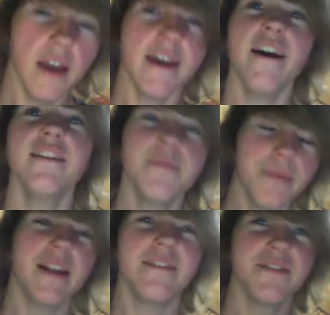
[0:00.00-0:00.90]
Hey guys,
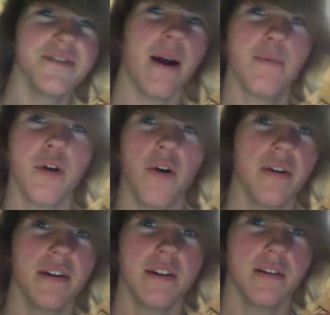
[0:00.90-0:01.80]
my name is Rybro,
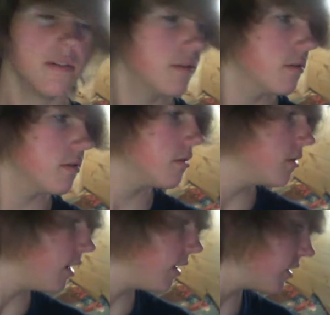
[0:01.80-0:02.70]
and I